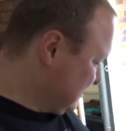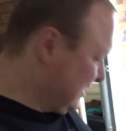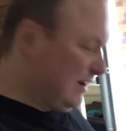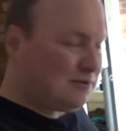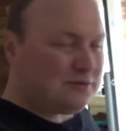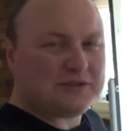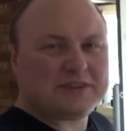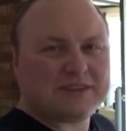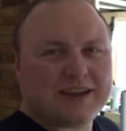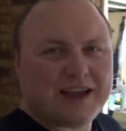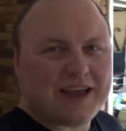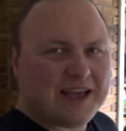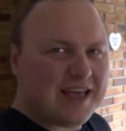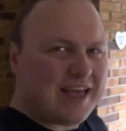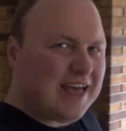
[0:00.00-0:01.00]
house,
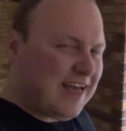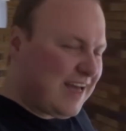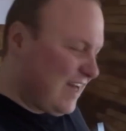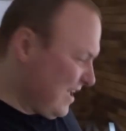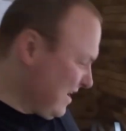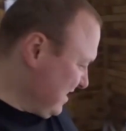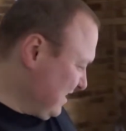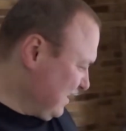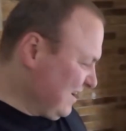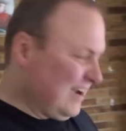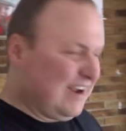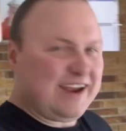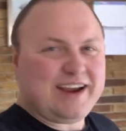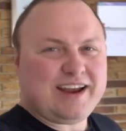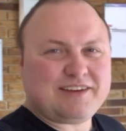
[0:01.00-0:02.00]

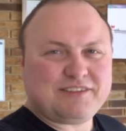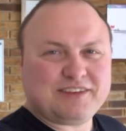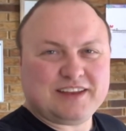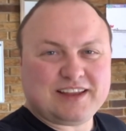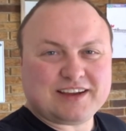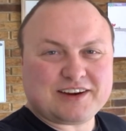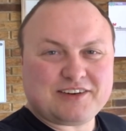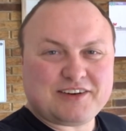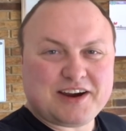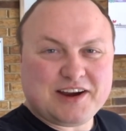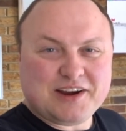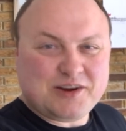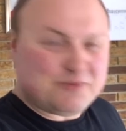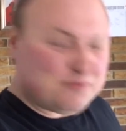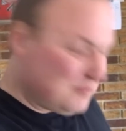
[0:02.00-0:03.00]
and I feel like a right
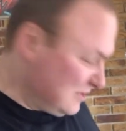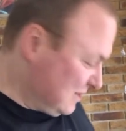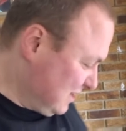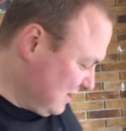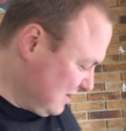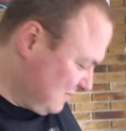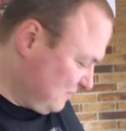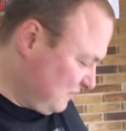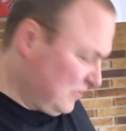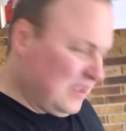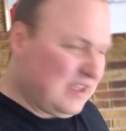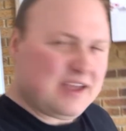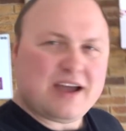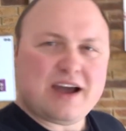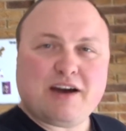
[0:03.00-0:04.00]
numpty.
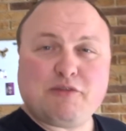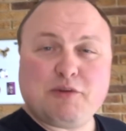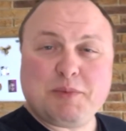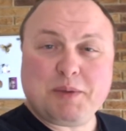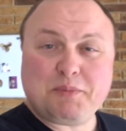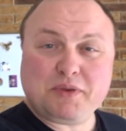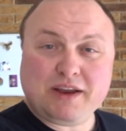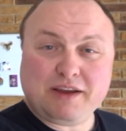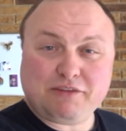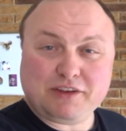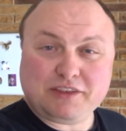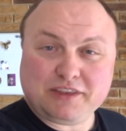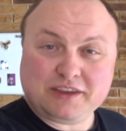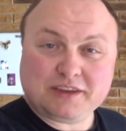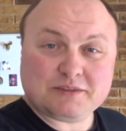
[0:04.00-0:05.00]
I've remembered
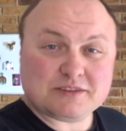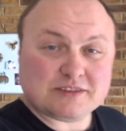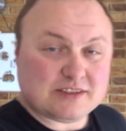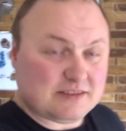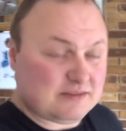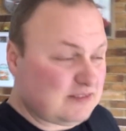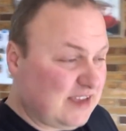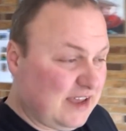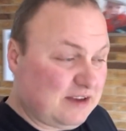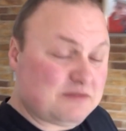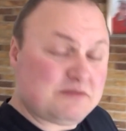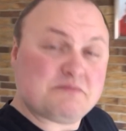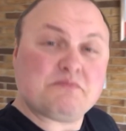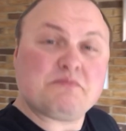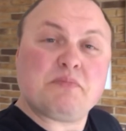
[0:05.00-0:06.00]
everything.
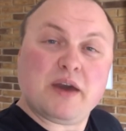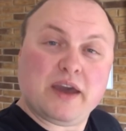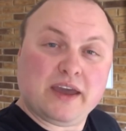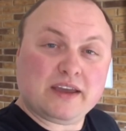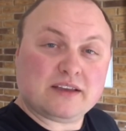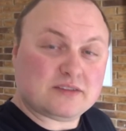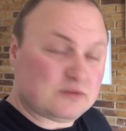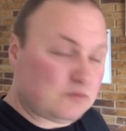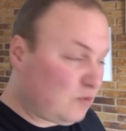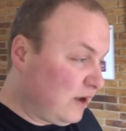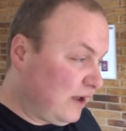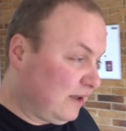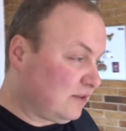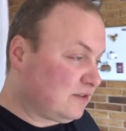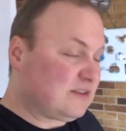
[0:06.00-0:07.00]
10 pegs and what
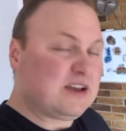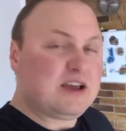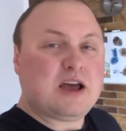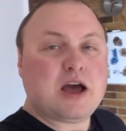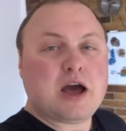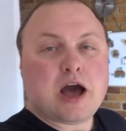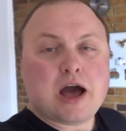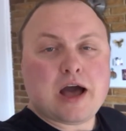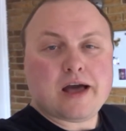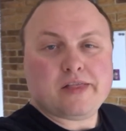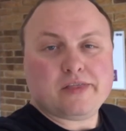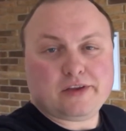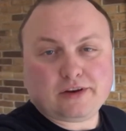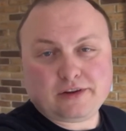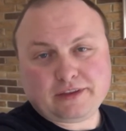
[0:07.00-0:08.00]
else.
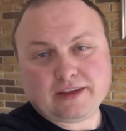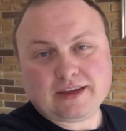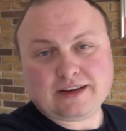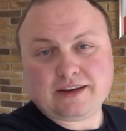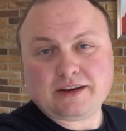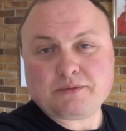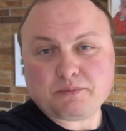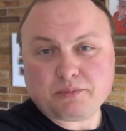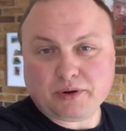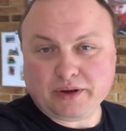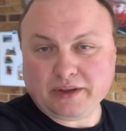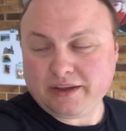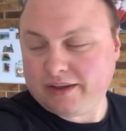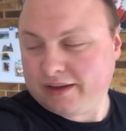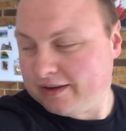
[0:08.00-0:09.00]
The only thing I didn't bring